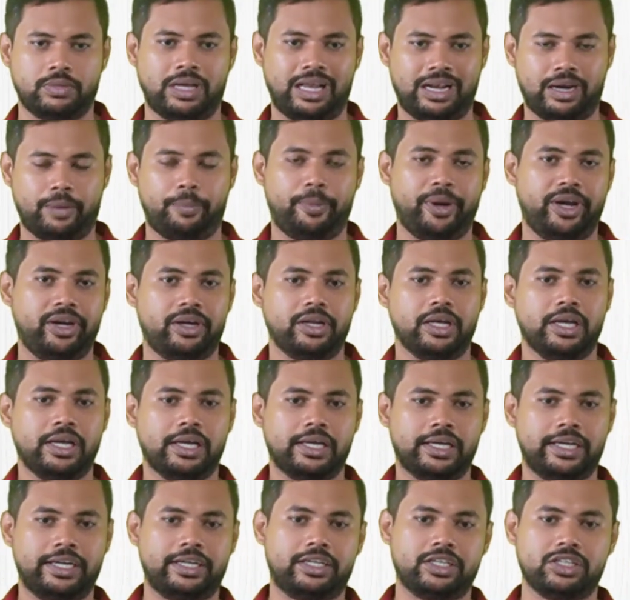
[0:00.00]
I'll repeat,
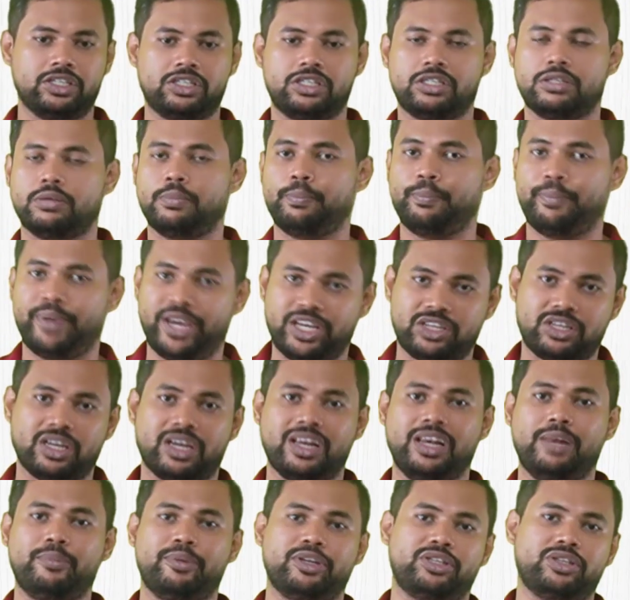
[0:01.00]
it is
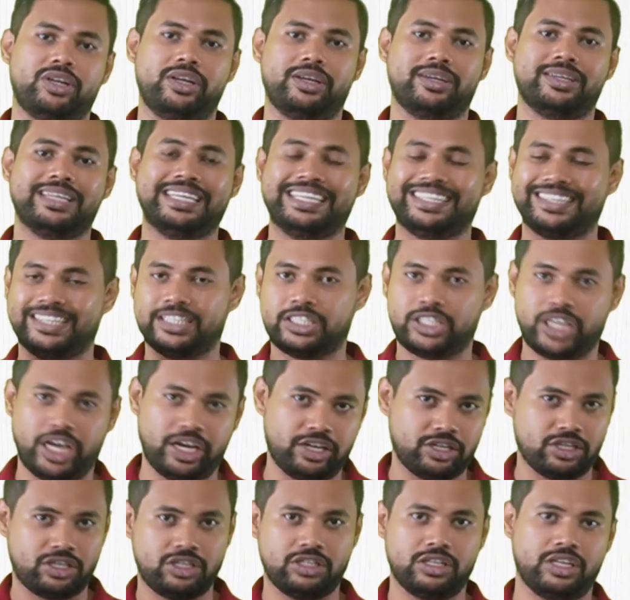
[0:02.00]
basically measuring the
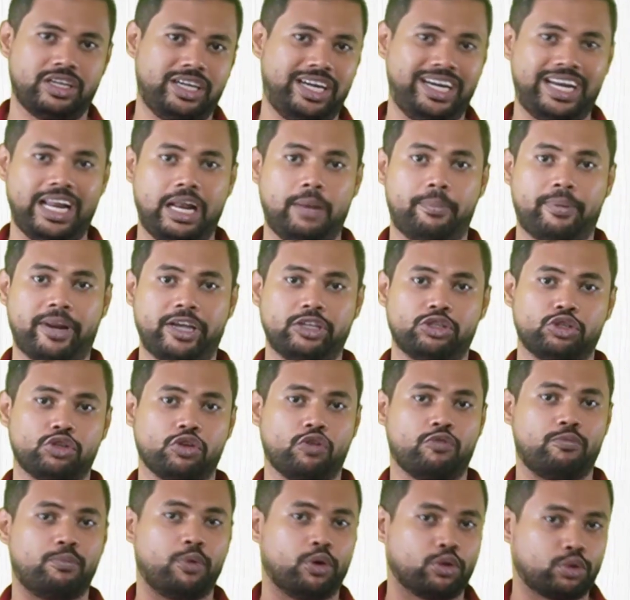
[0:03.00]
changes in the retail prices
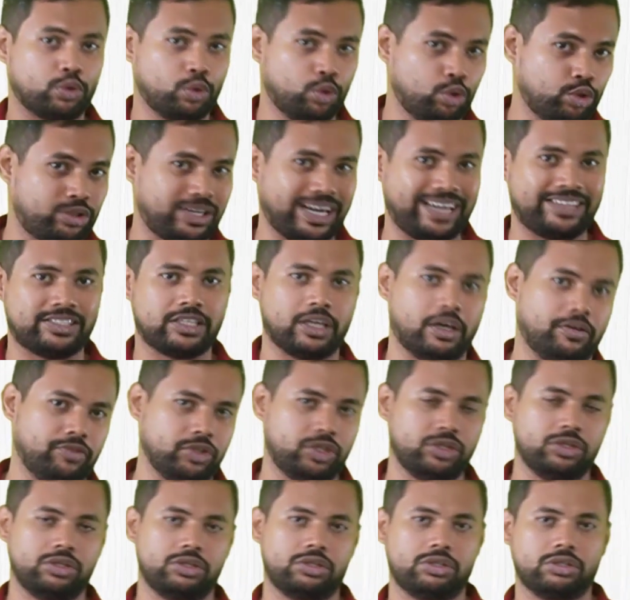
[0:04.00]
of both goods and
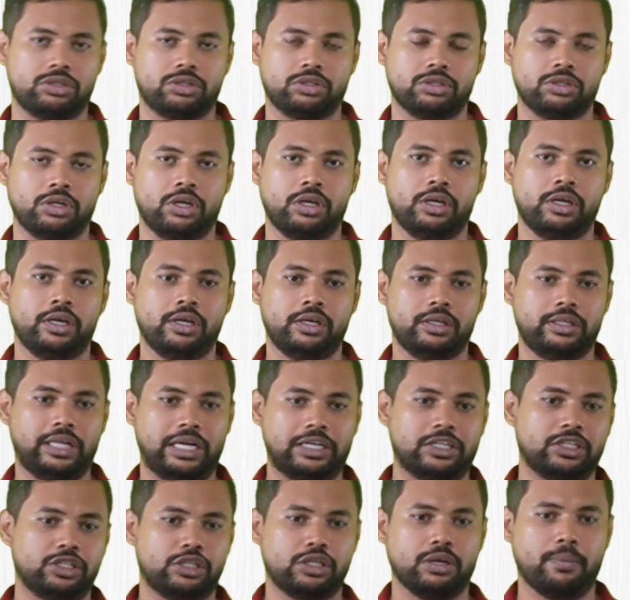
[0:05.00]
services
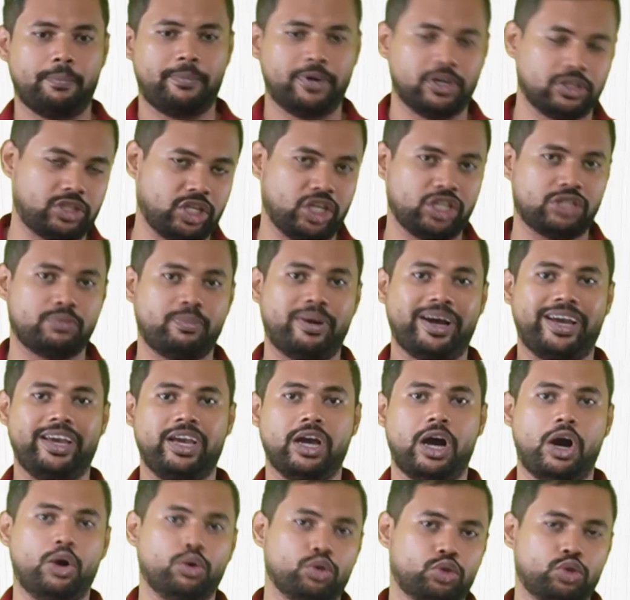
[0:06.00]
that is purchased by
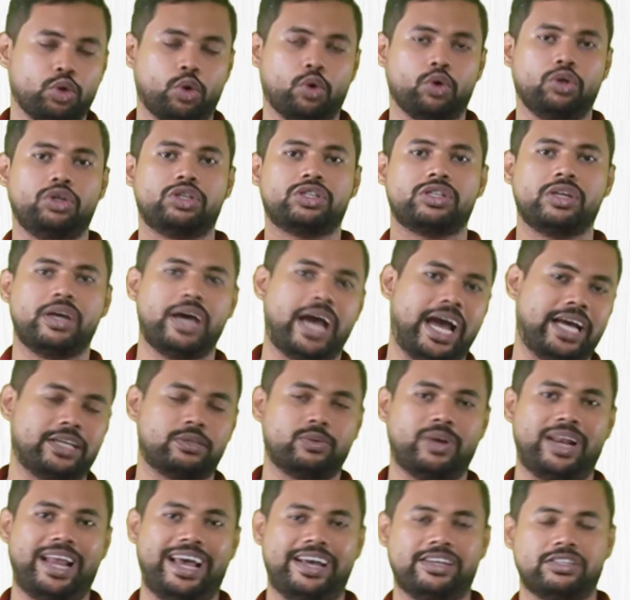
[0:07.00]
households as
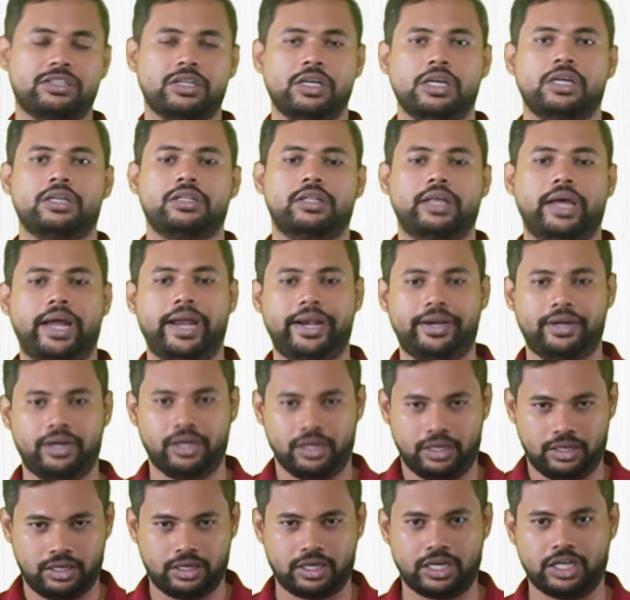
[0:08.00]
well as the
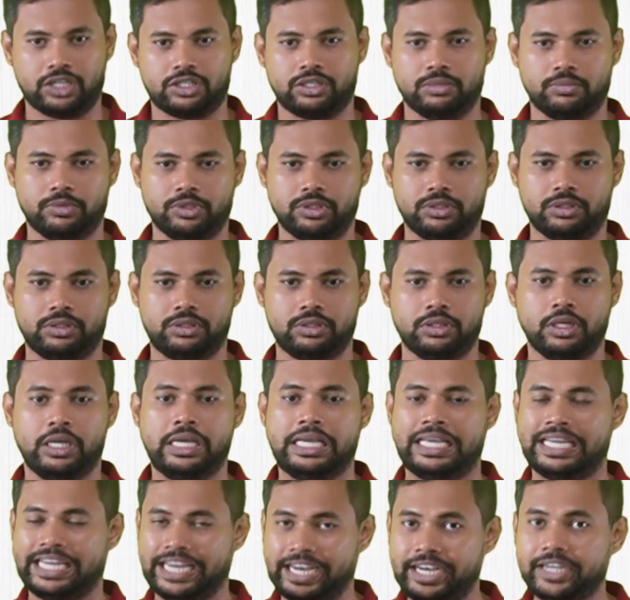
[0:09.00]
end customers.
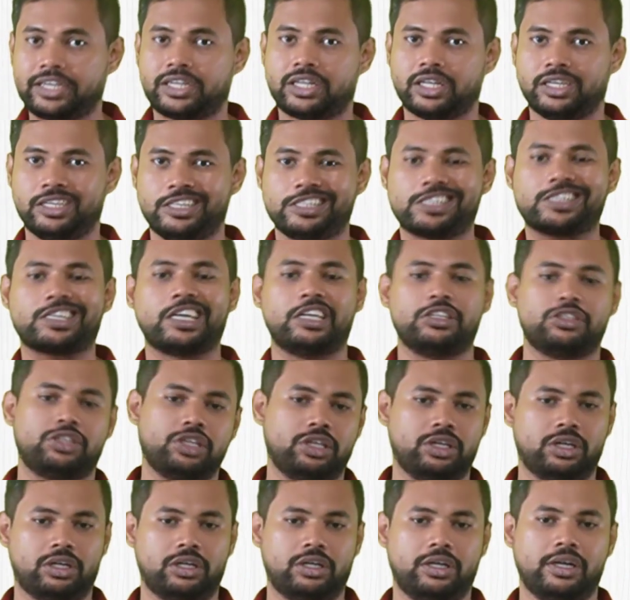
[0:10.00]
It is
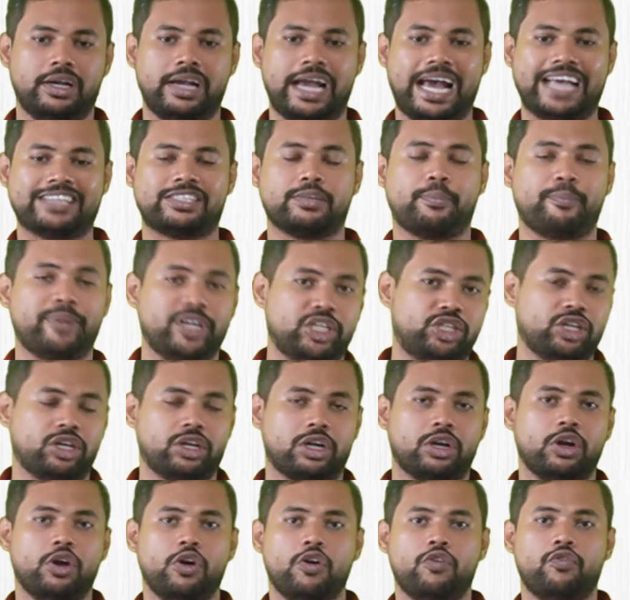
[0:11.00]
considered as a
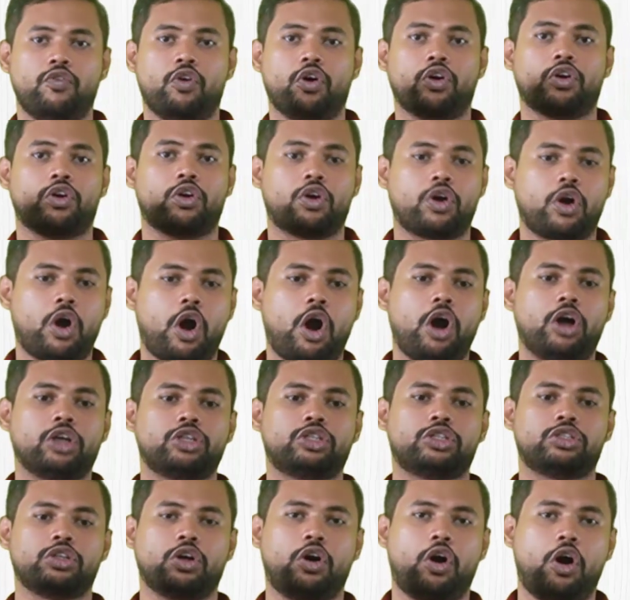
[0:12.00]
measure for
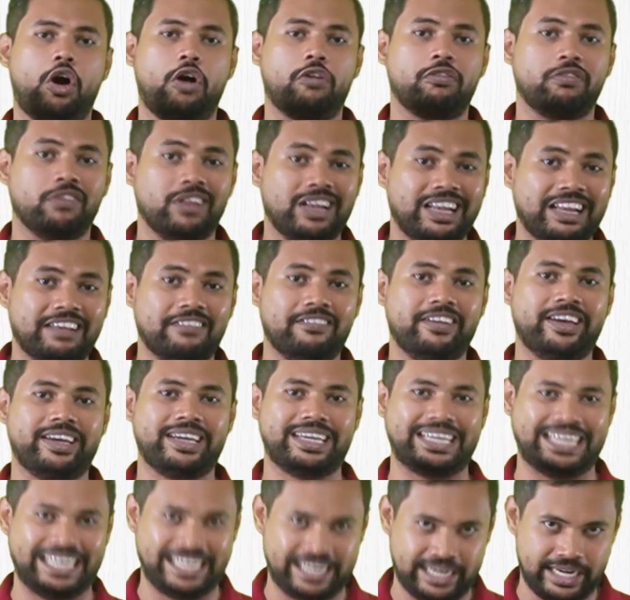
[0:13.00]
cost of
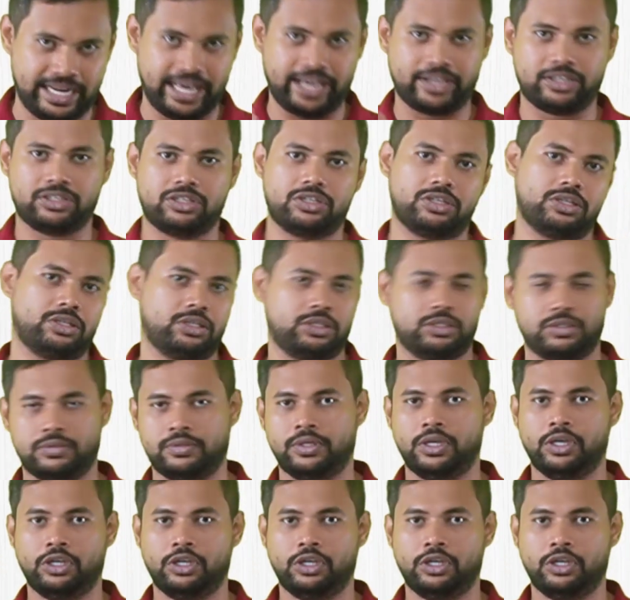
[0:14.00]
living index.